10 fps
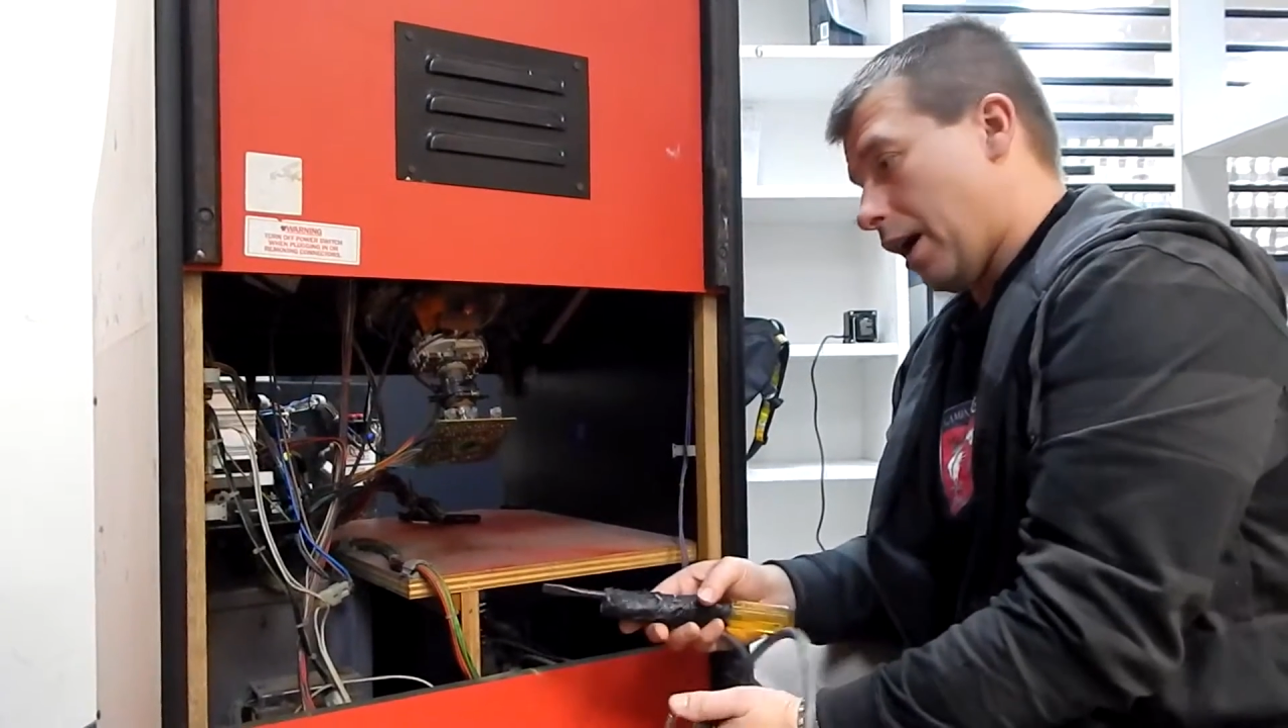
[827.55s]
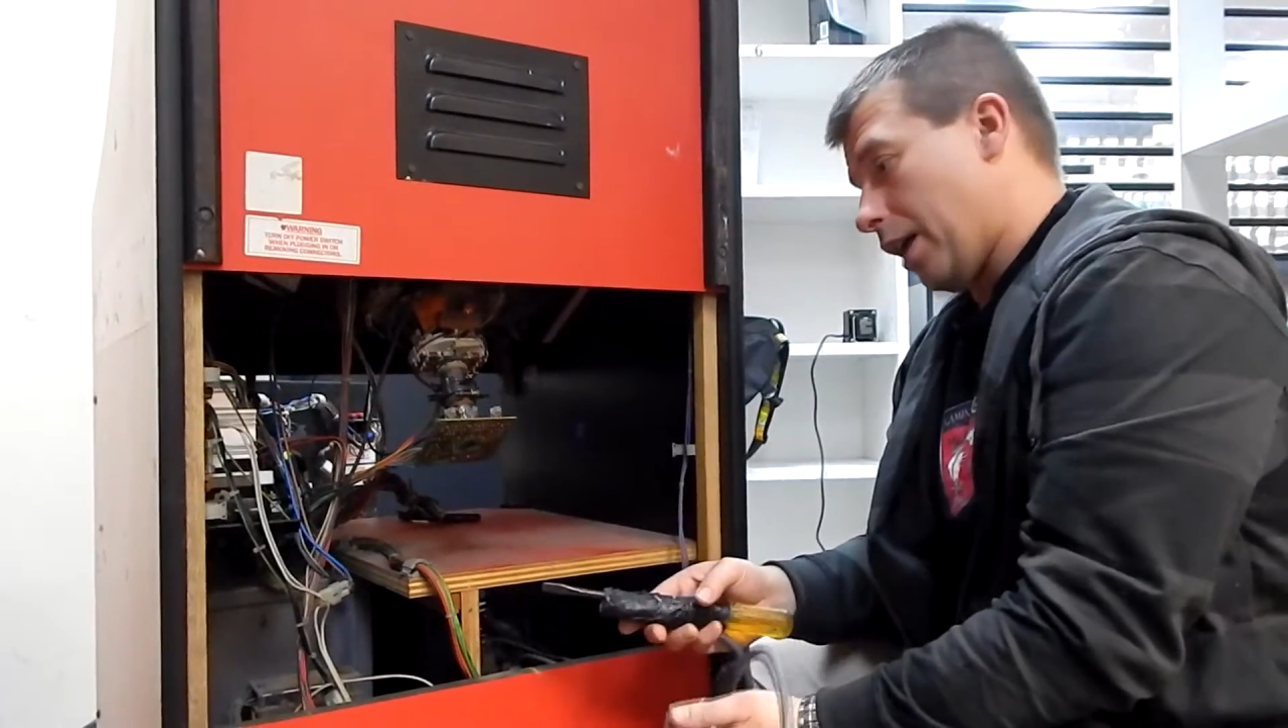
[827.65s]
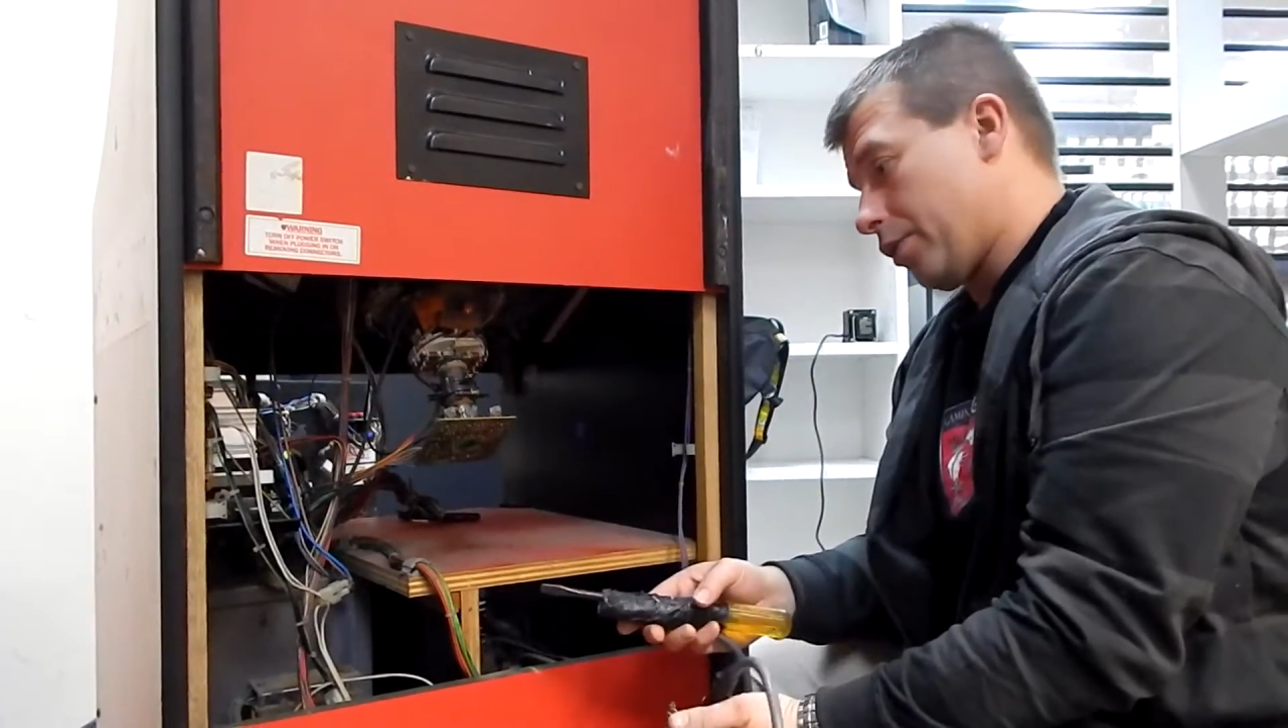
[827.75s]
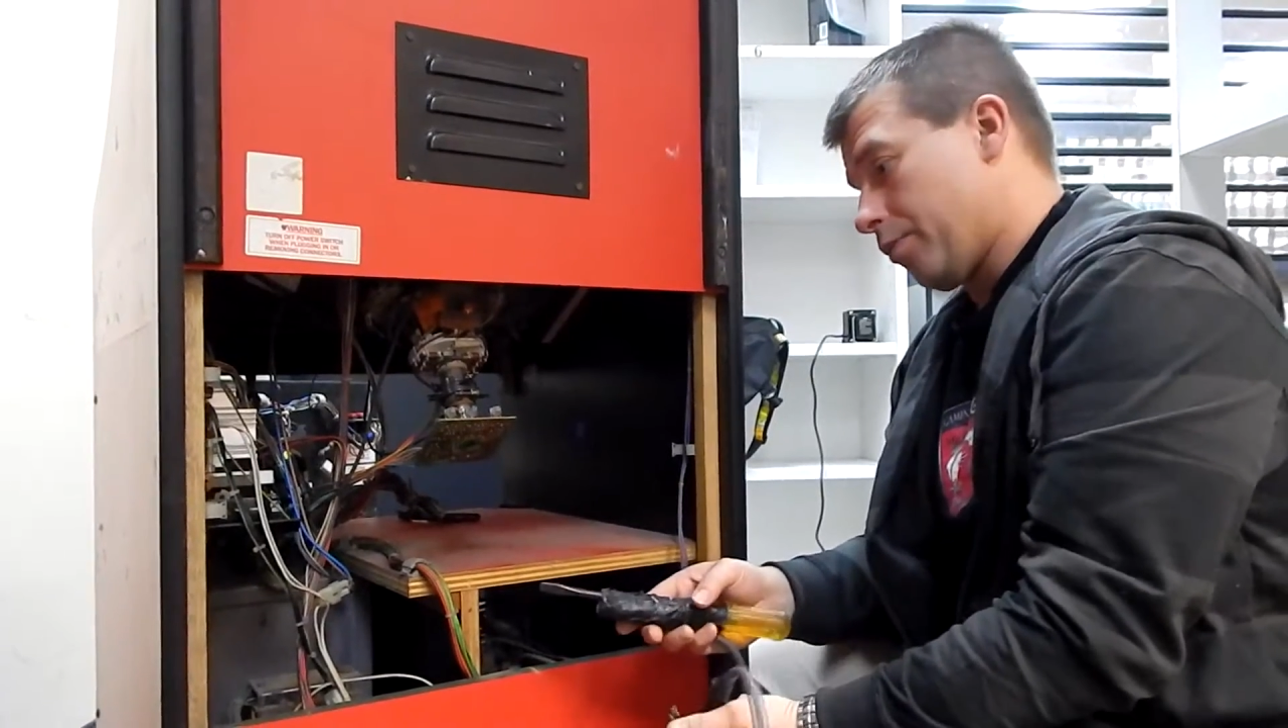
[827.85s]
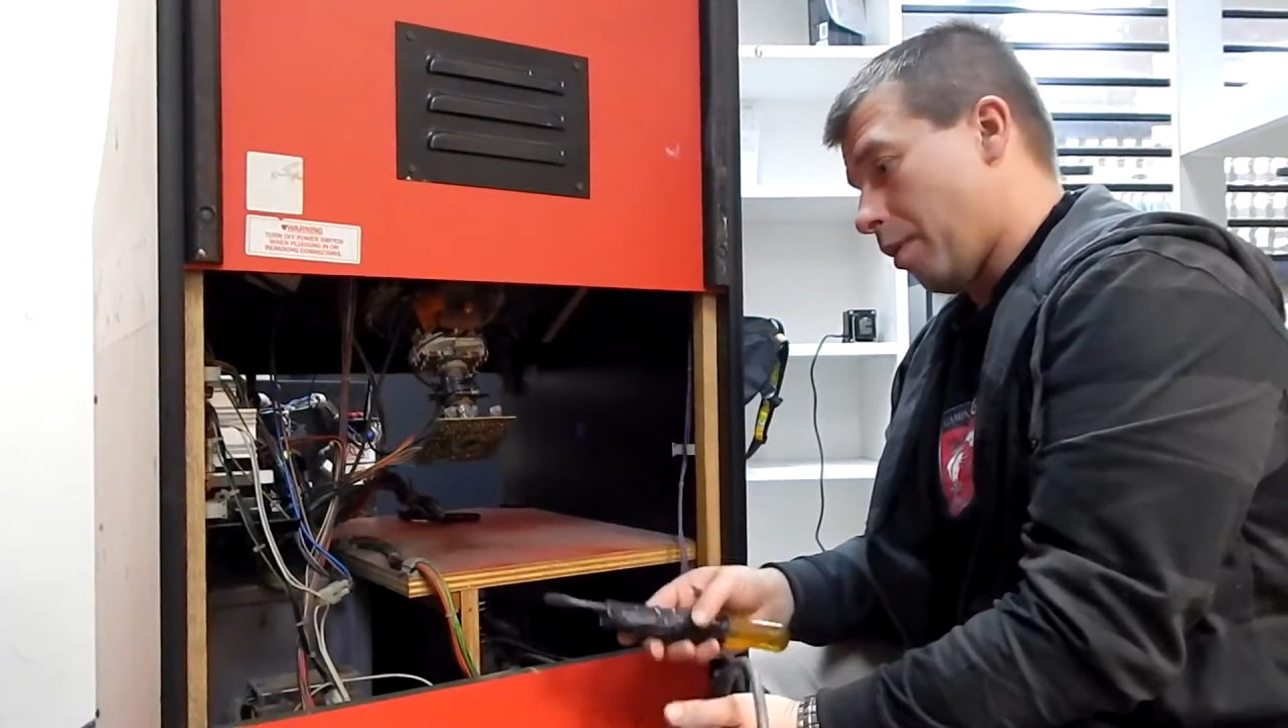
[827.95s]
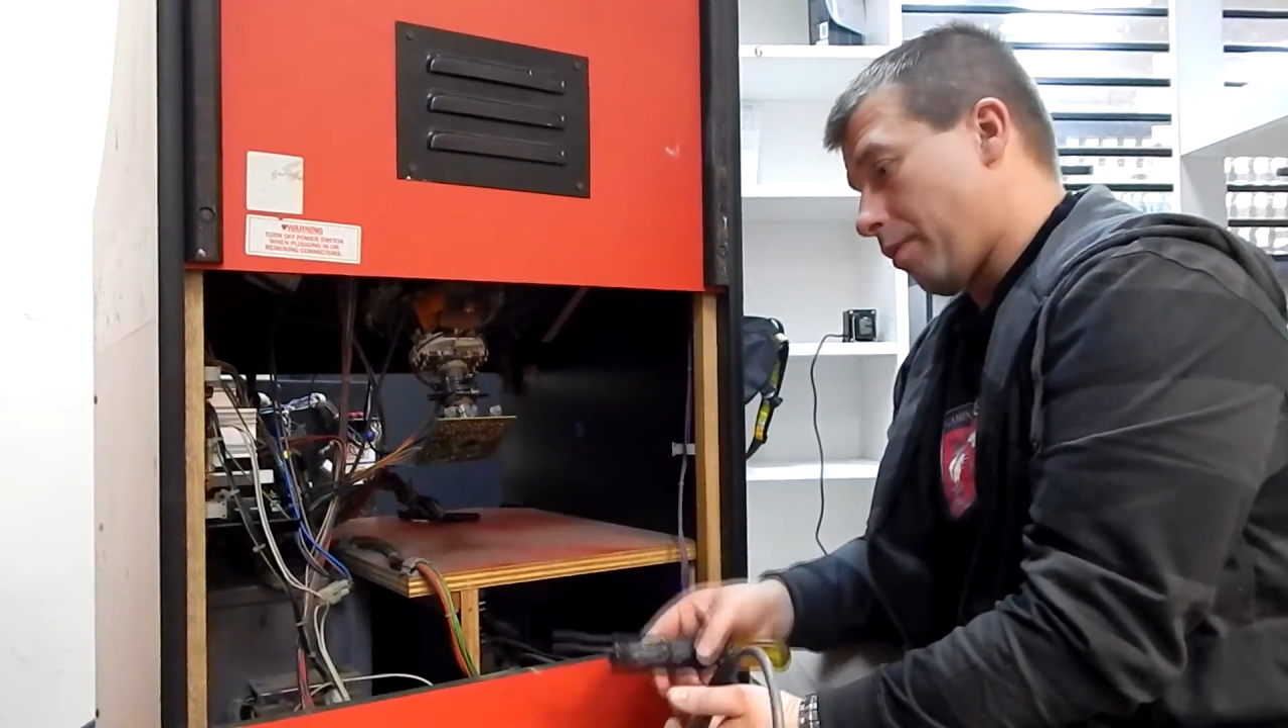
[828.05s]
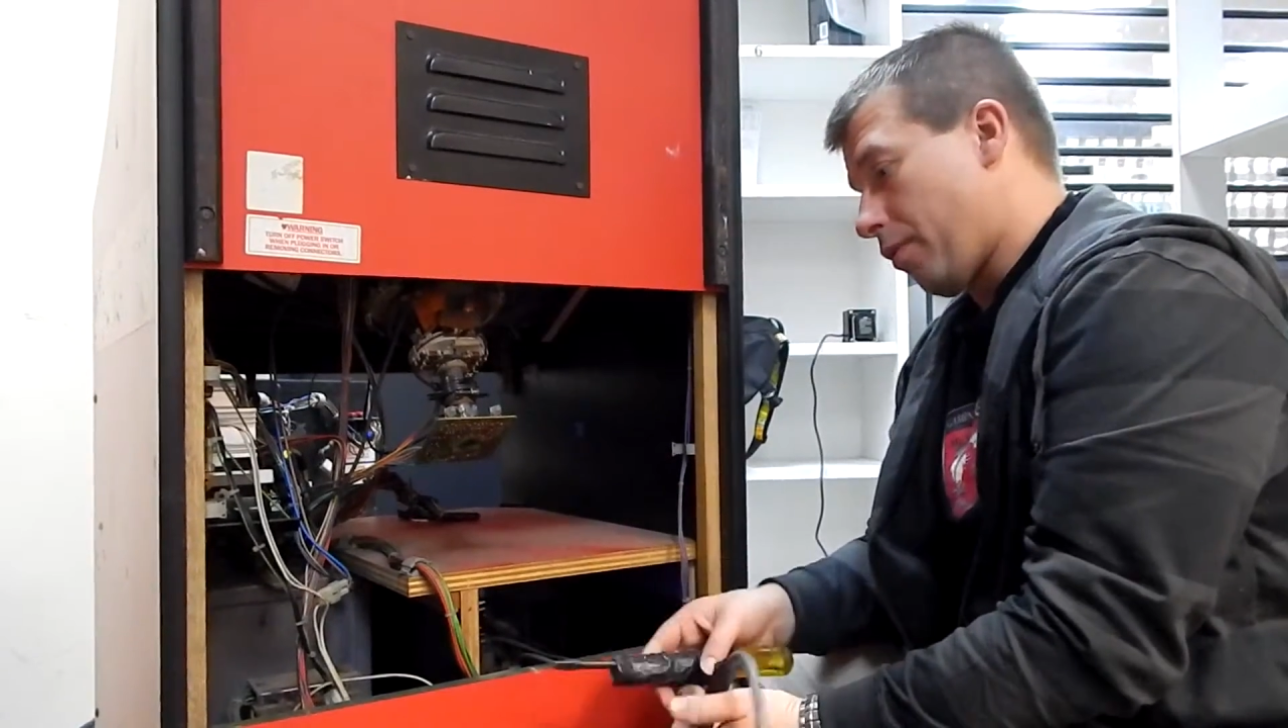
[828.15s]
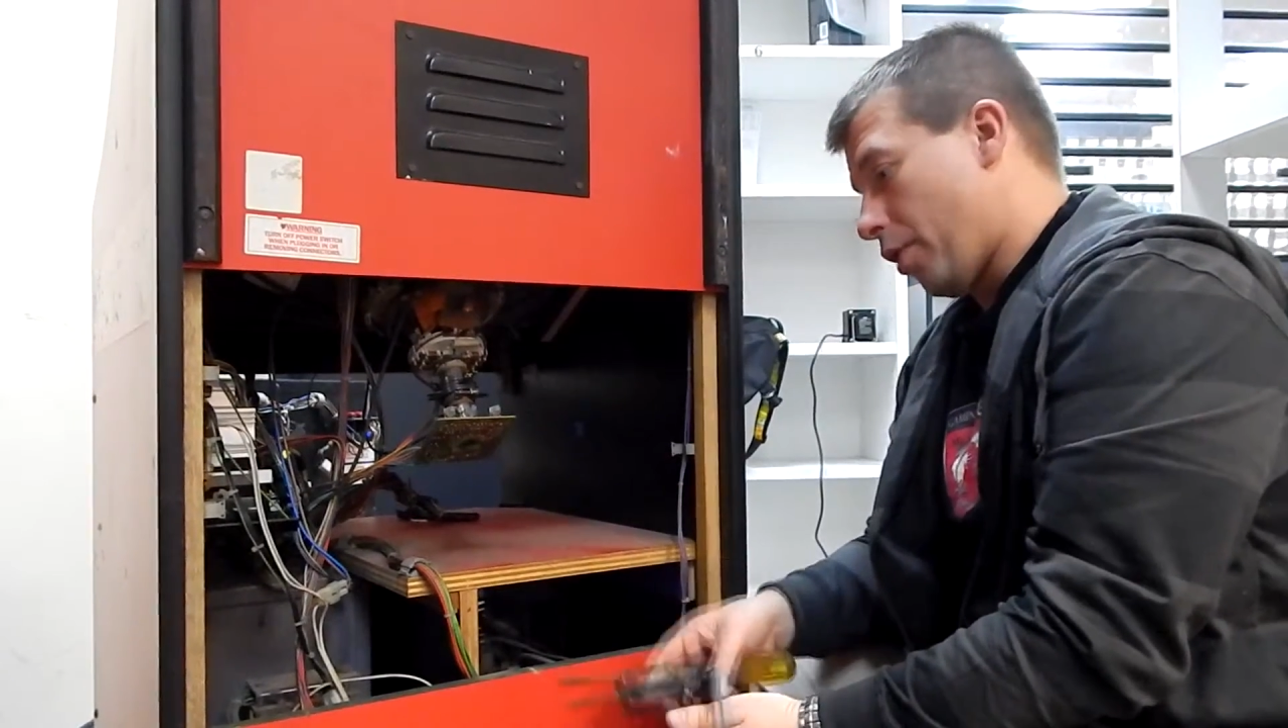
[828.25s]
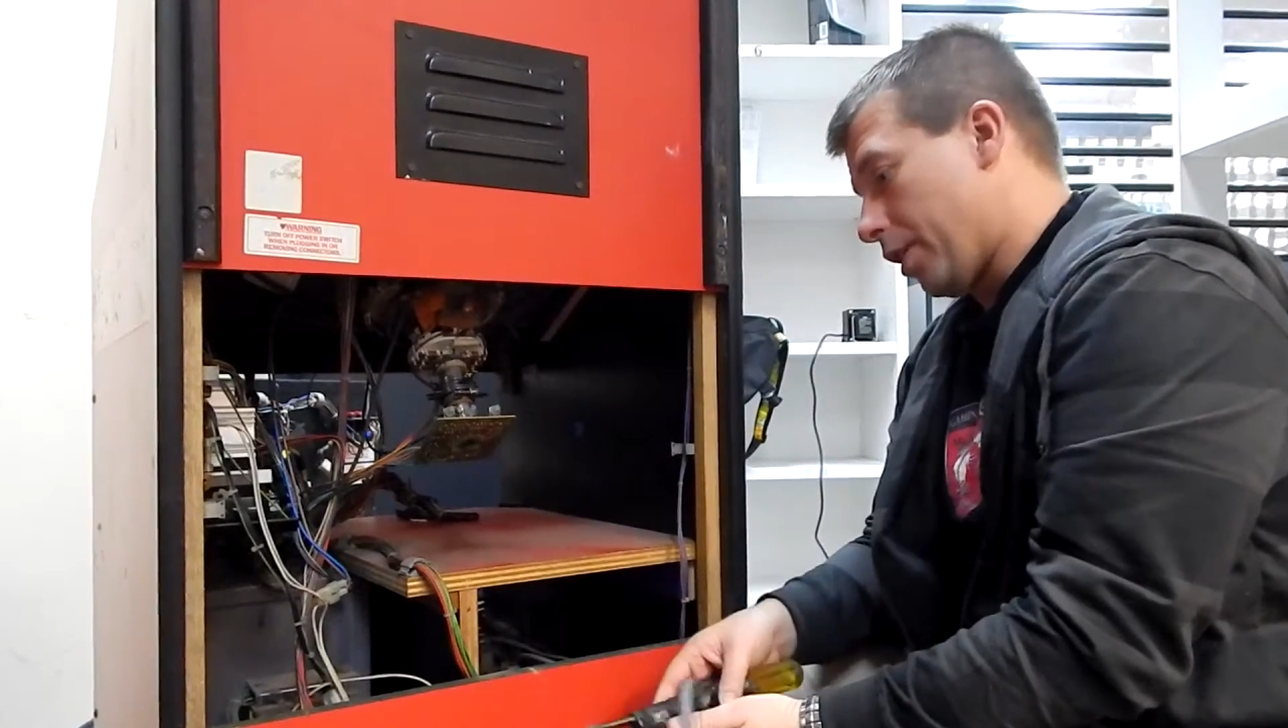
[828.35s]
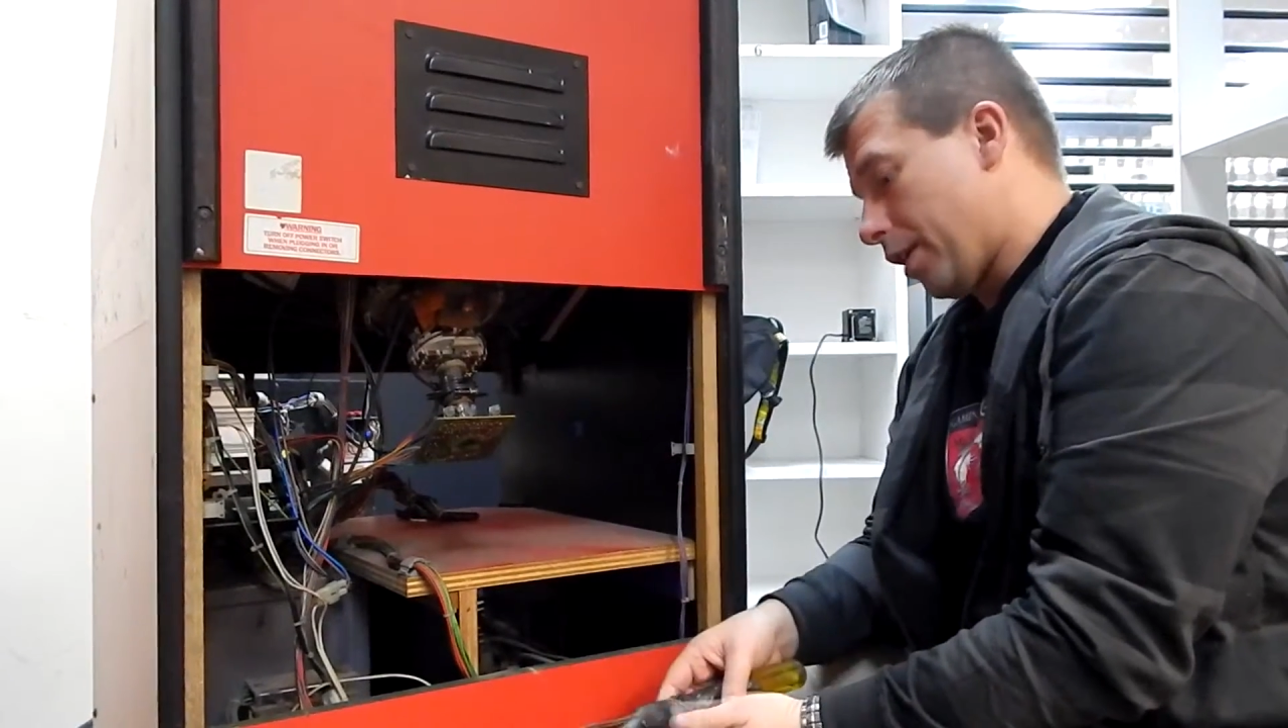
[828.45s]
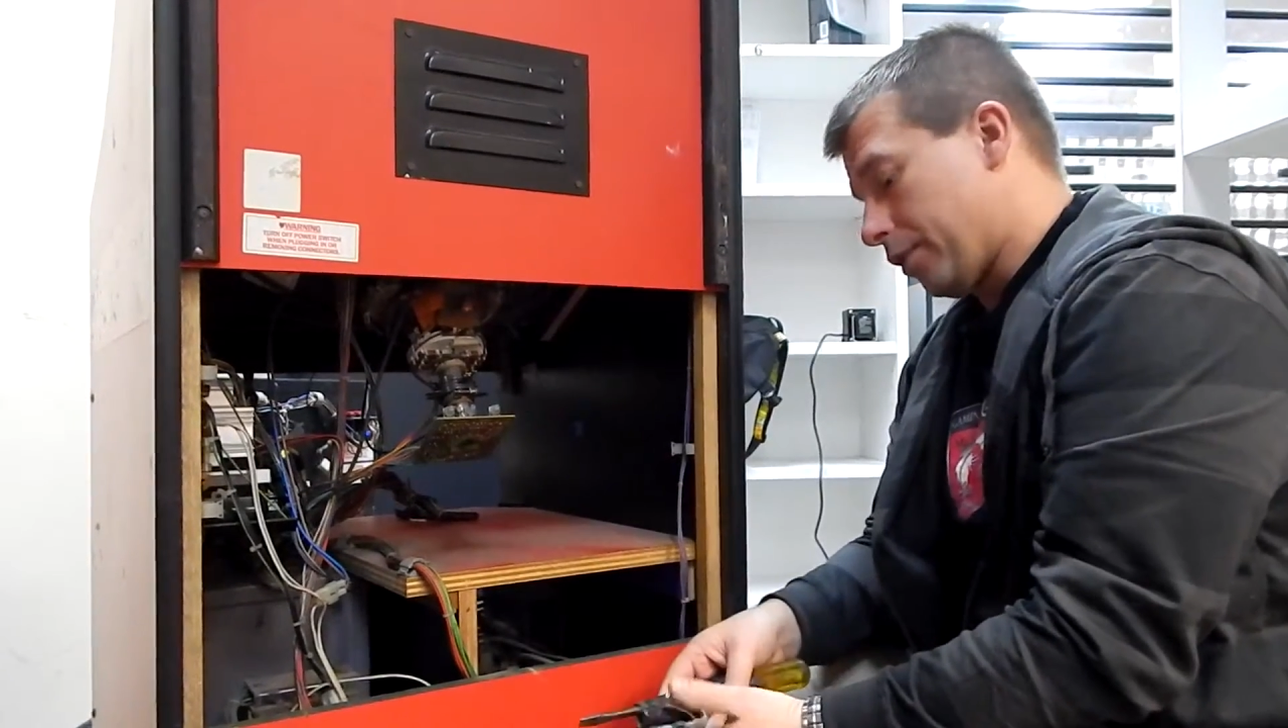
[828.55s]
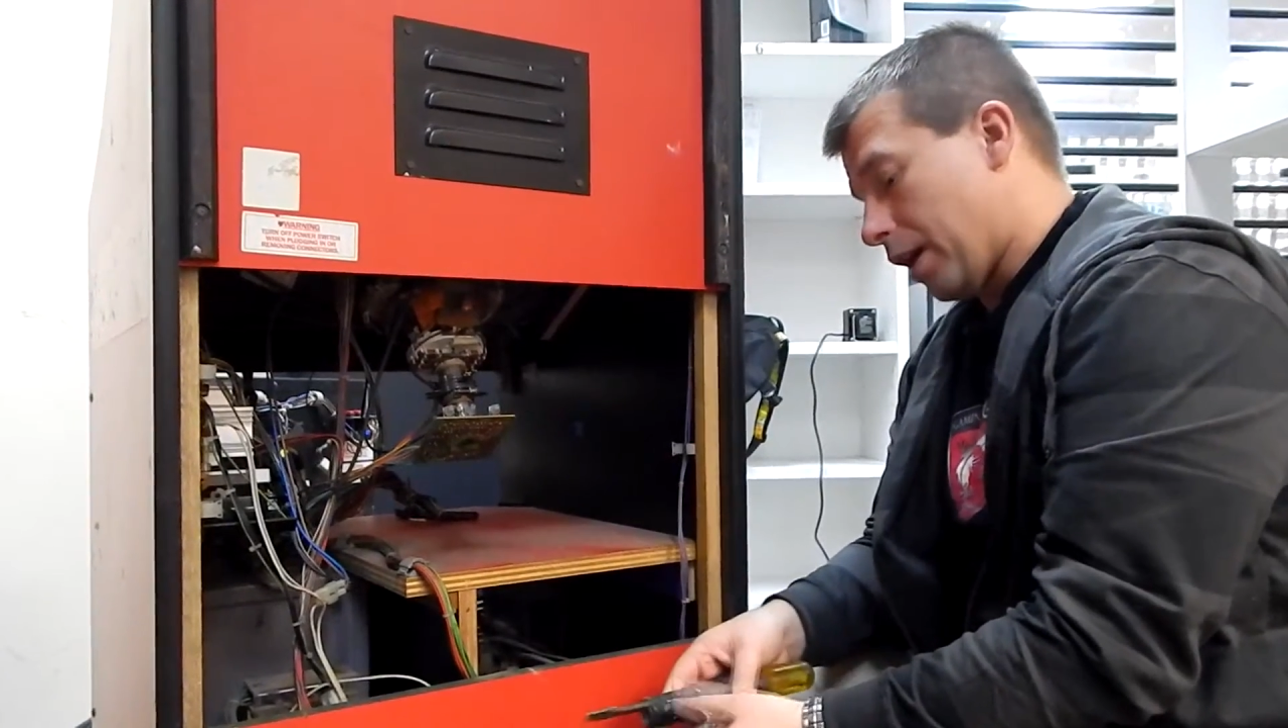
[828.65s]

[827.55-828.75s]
You'll probably find after